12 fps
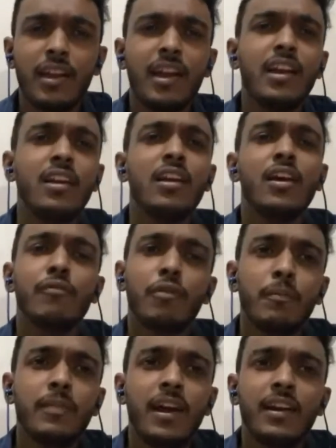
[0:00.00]
and
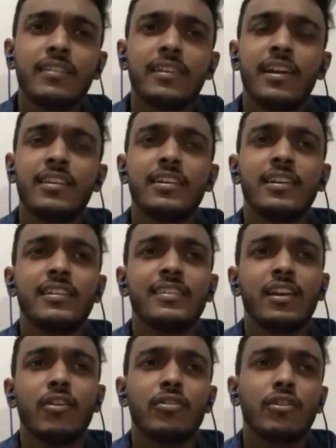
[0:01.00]
from that side there is
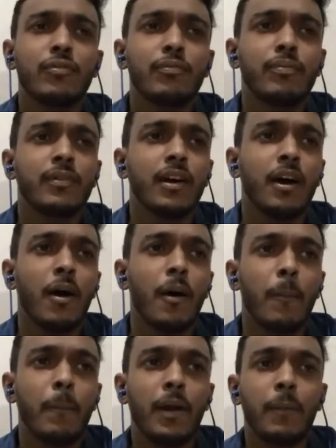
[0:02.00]
a lot of
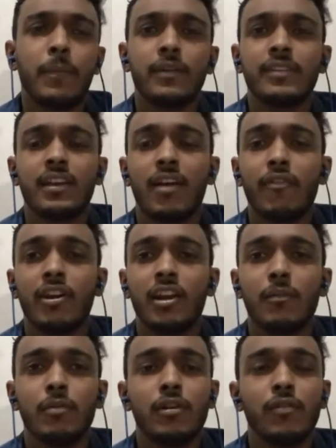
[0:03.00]
papers are
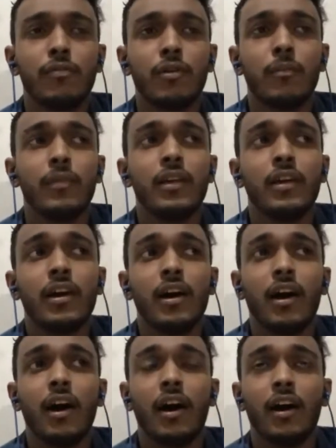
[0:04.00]
available from
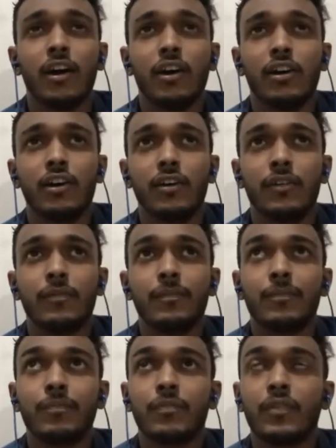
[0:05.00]
uh,
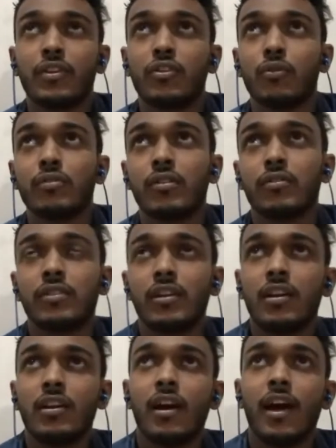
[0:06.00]

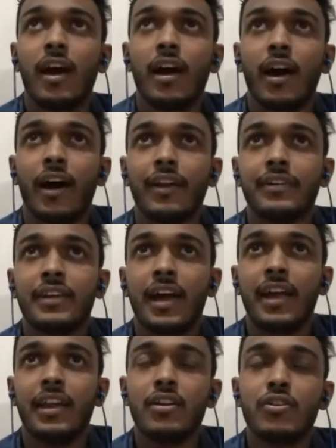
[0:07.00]

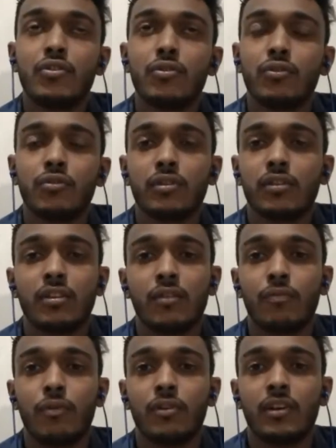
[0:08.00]
2009 to
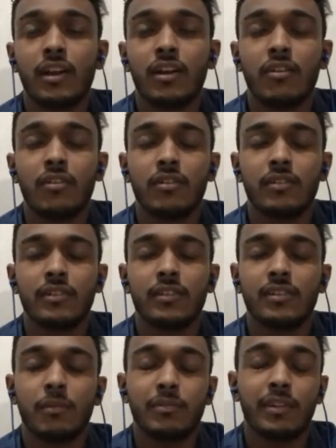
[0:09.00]
2014 or
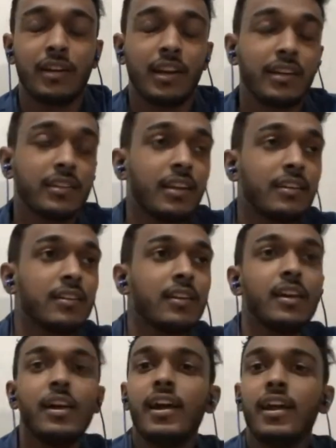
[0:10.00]
something like that.
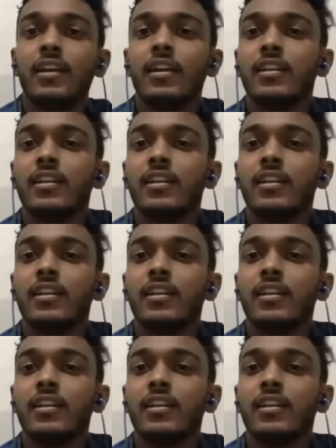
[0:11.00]
And